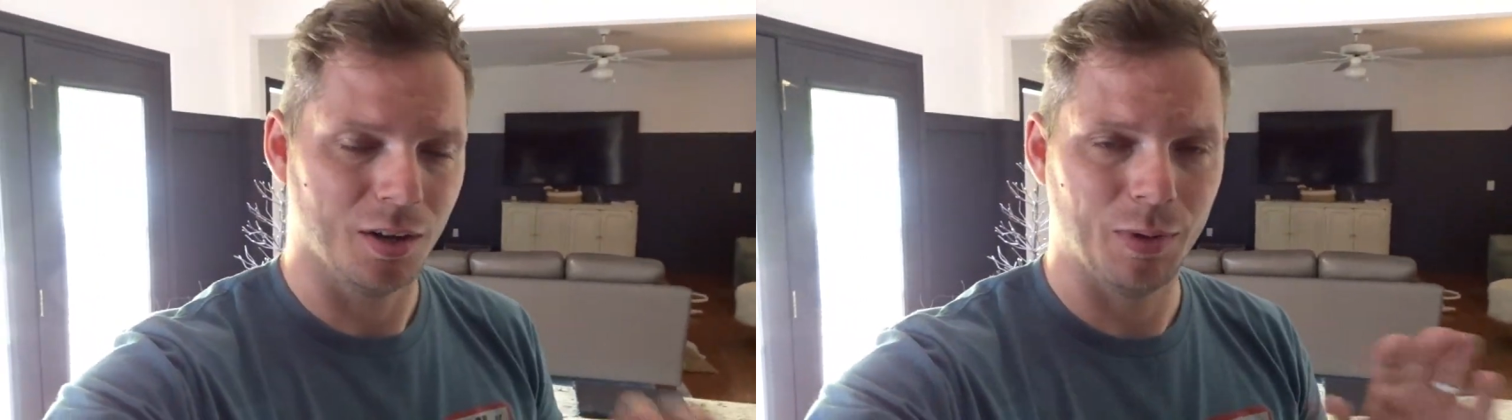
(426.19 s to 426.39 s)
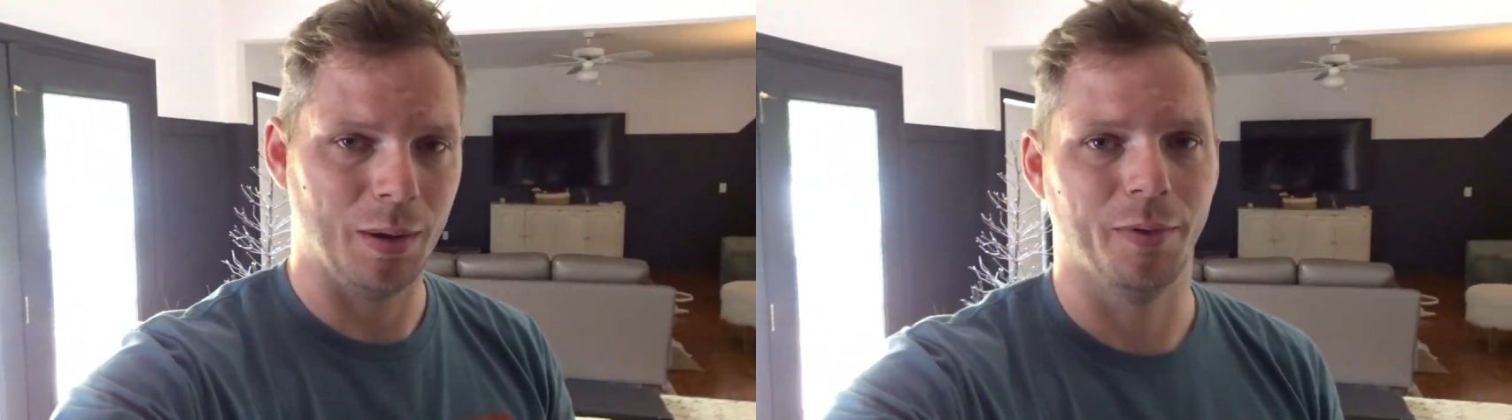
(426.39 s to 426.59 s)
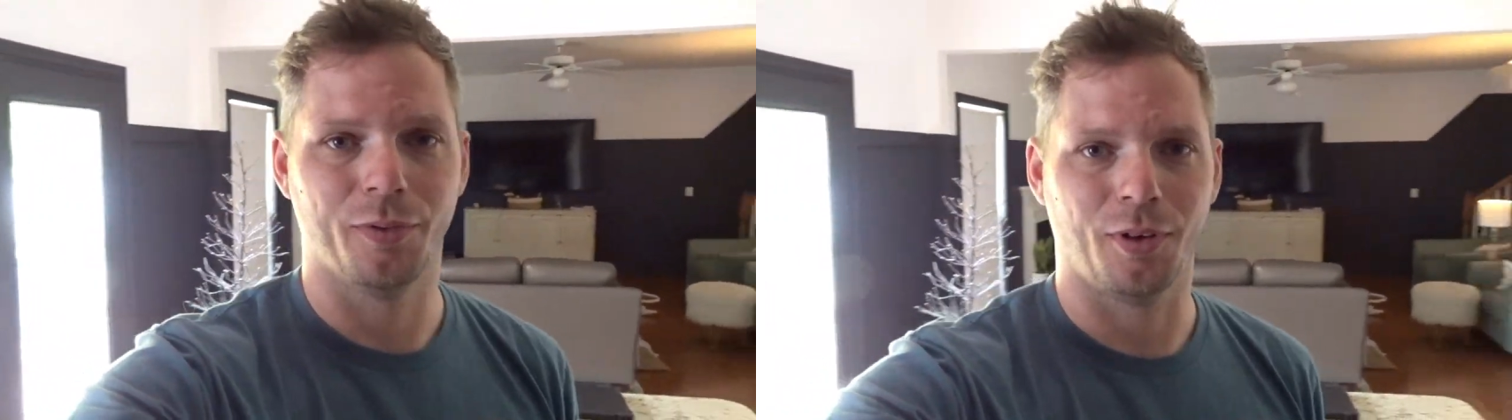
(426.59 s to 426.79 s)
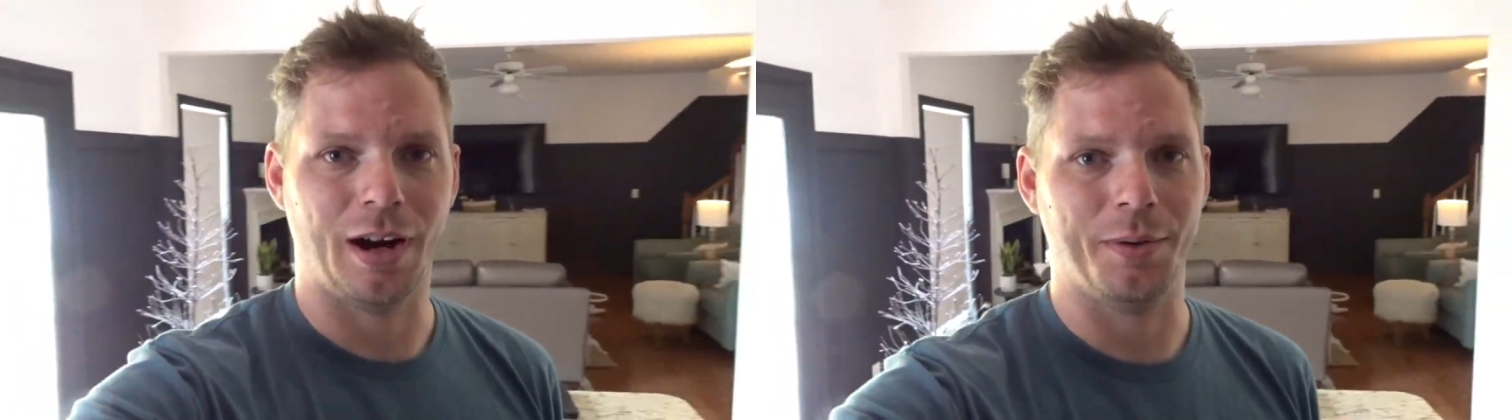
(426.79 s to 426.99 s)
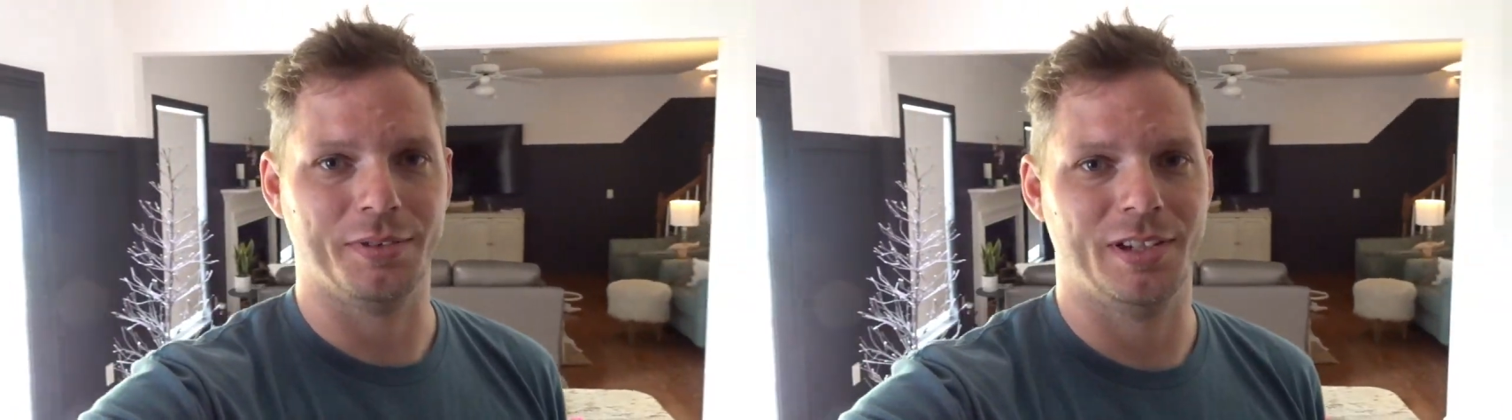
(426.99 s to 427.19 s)
well before
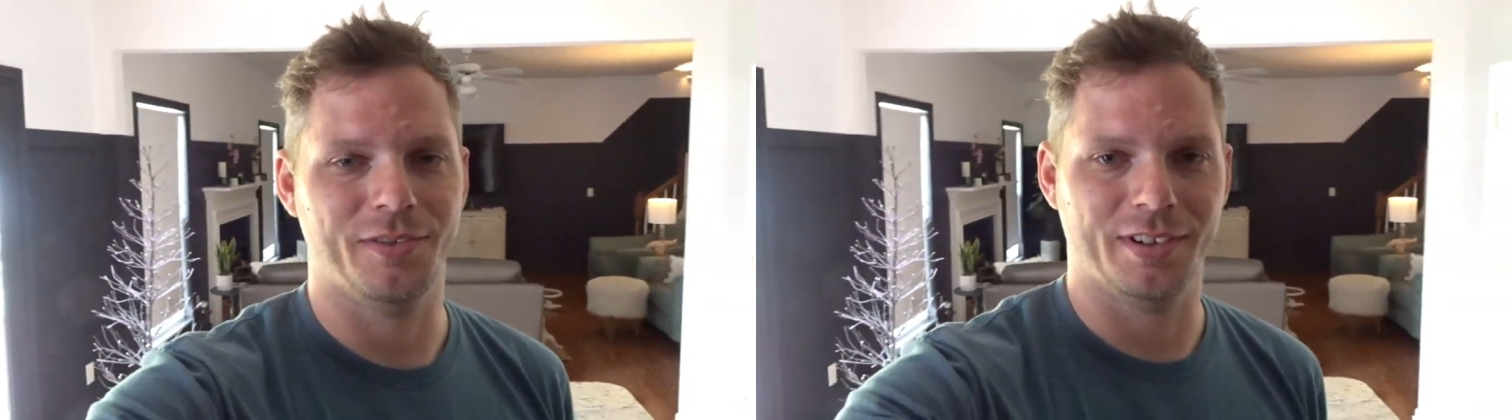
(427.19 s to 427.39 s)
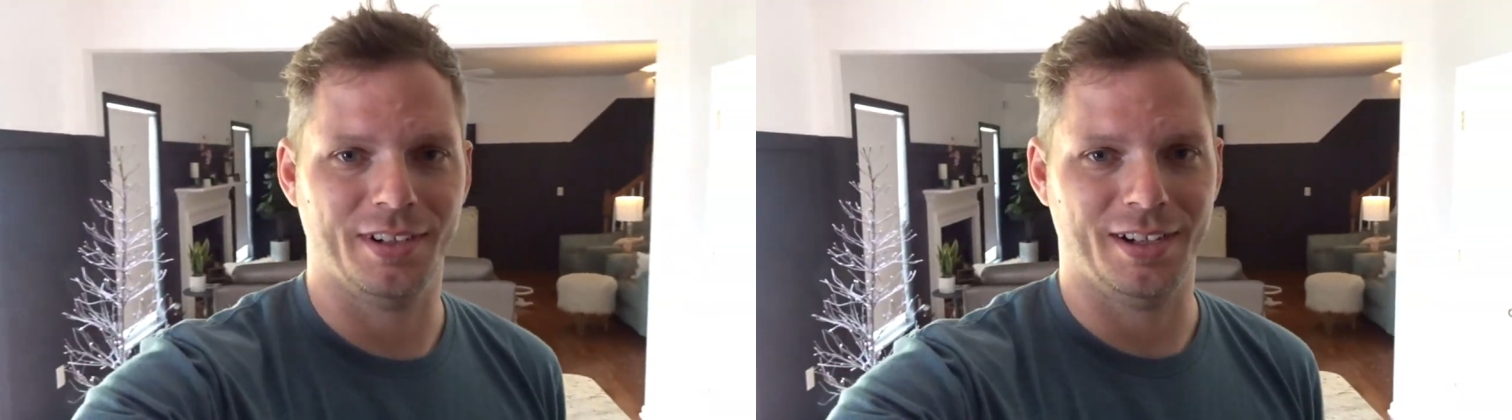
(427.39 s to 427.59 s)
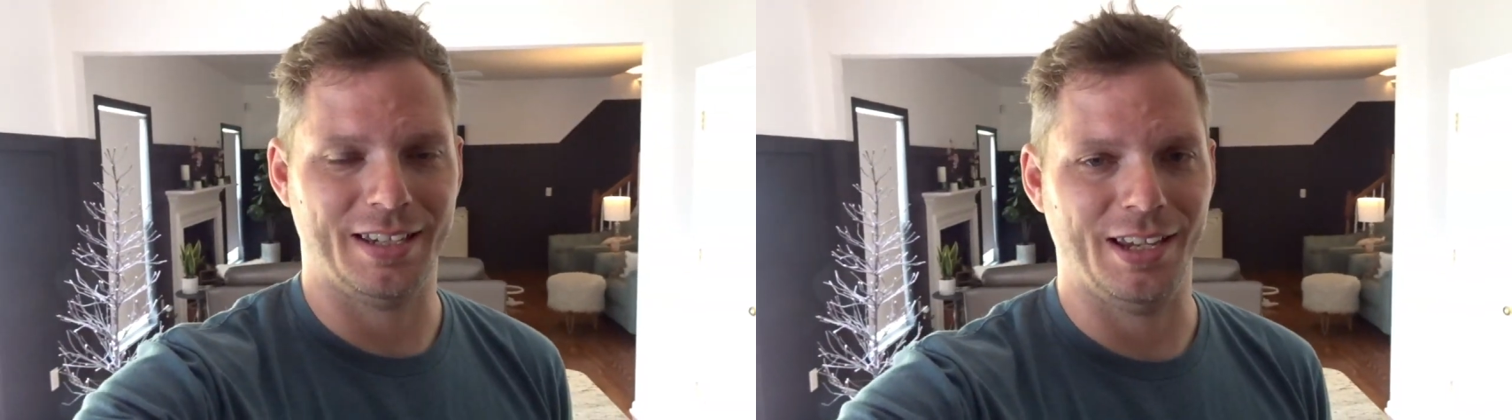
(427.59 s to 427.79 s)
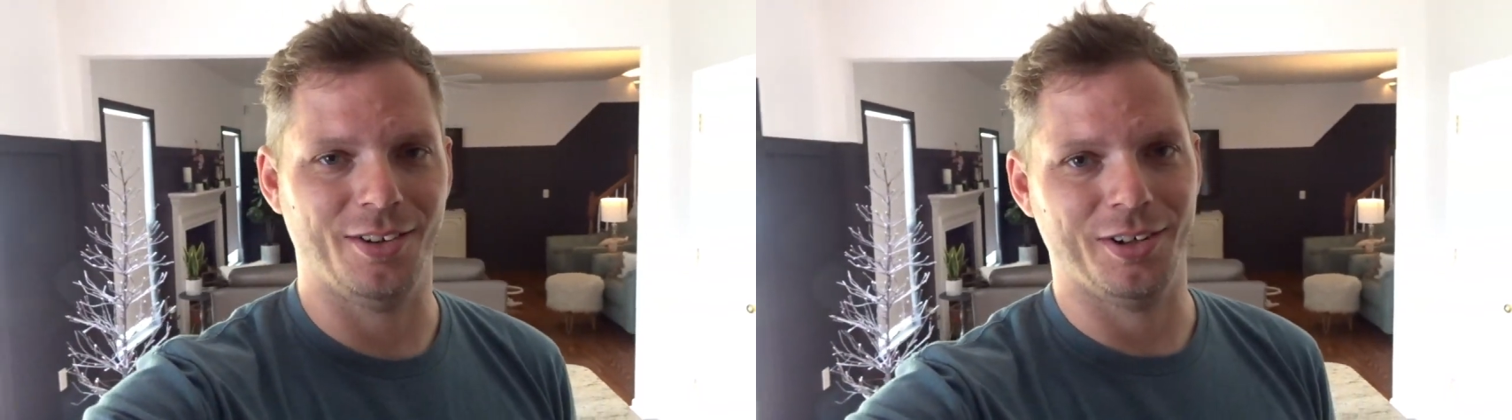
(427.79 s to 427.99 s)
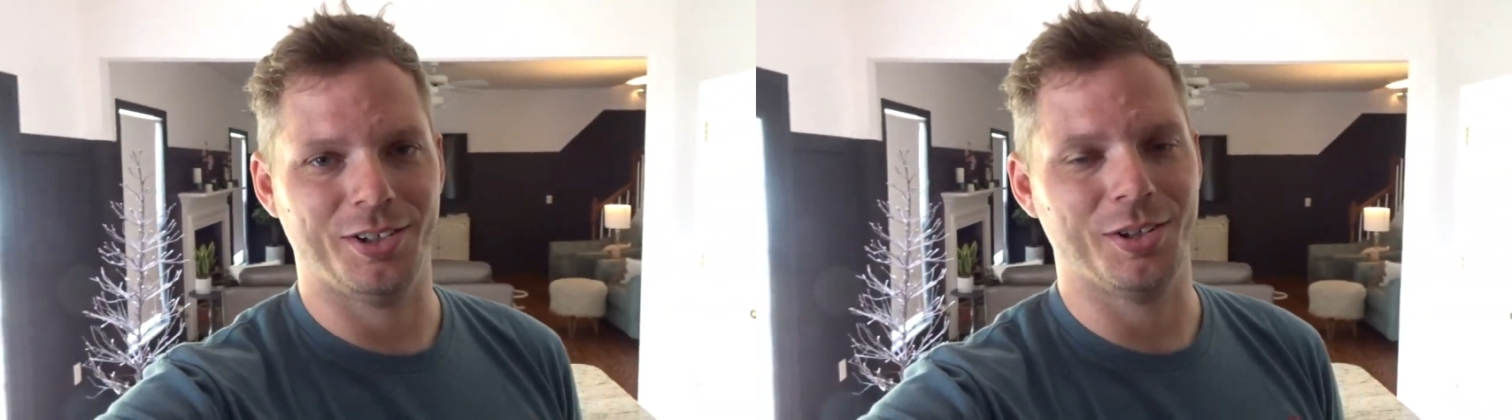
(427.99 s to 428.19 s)
I was even a kid
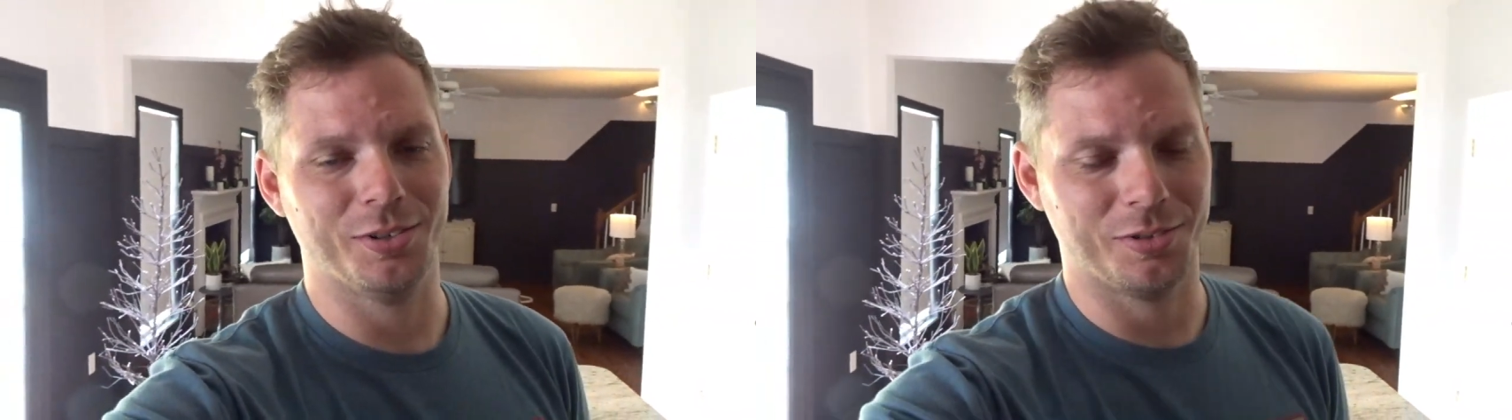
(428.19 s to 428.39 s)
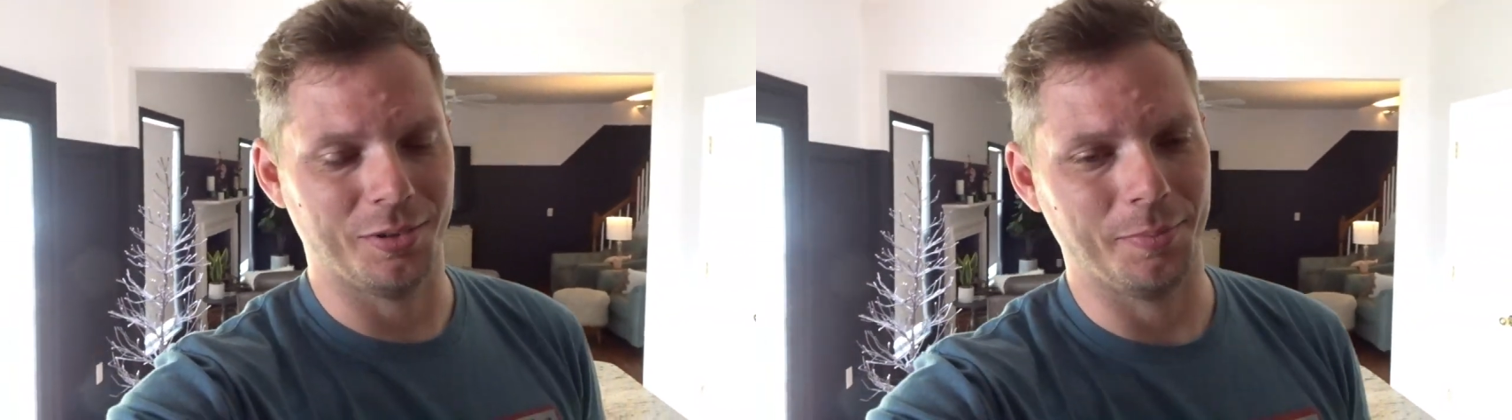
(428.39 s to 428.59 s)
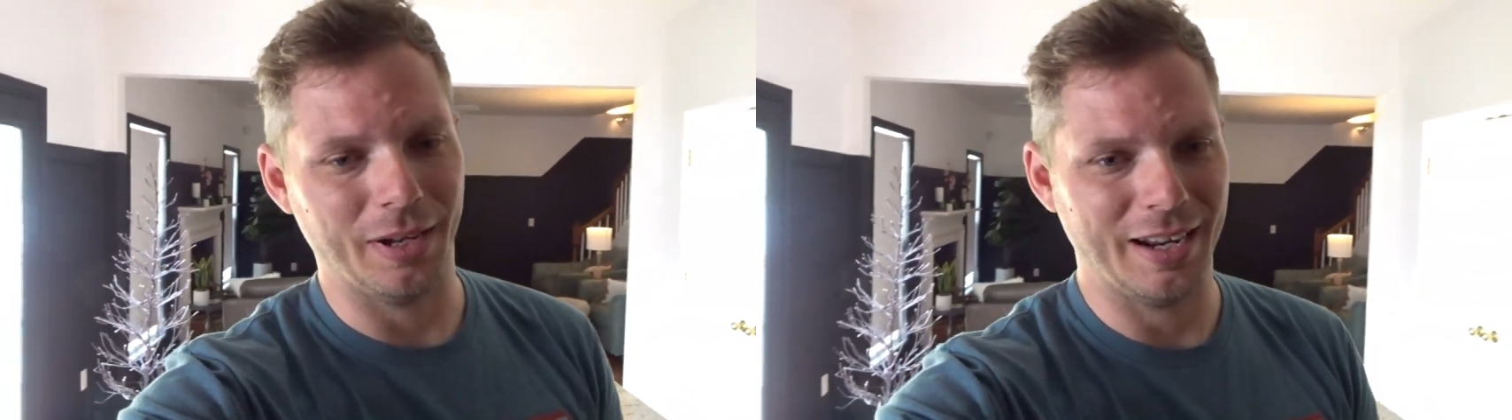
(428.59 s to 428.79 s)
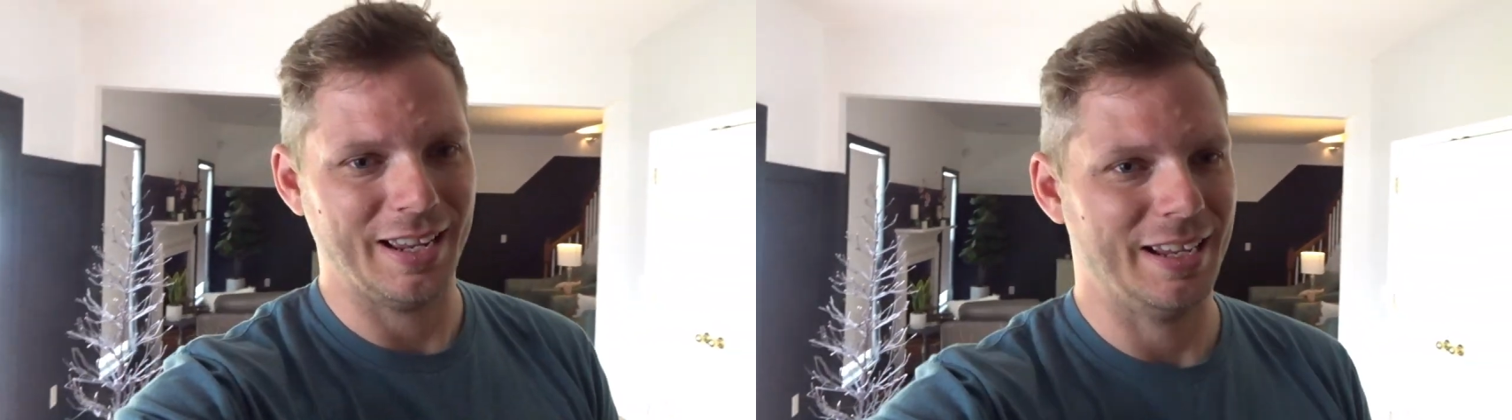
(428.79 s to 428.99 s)
or introduced to them, but